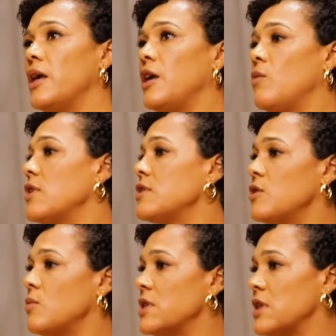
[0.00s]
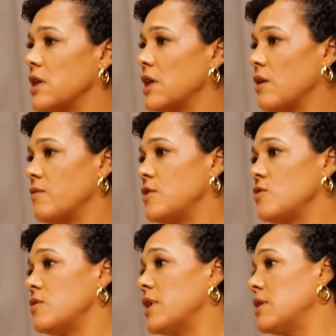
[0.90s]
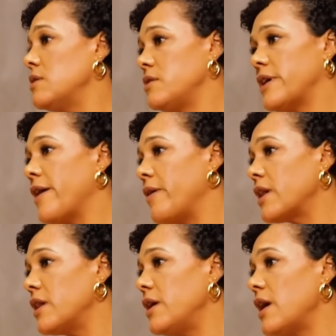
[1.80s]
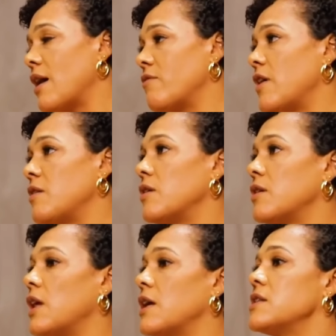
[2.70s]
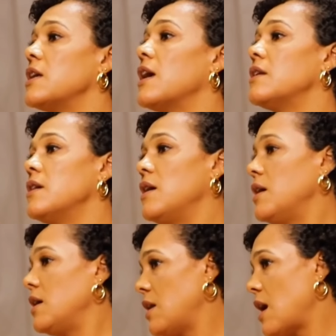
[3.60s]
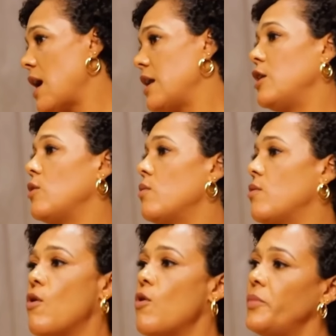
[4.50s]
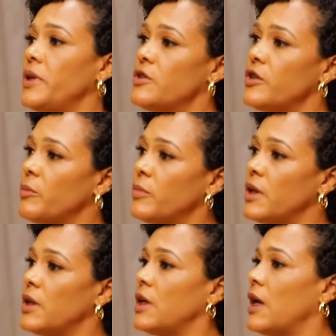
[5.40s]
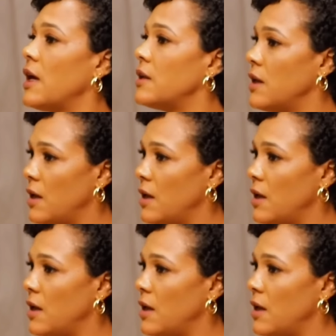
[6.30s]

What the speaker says: He wasn't the one taking care of the children directly. I found out that he had, you know, had a home in Germany. He had,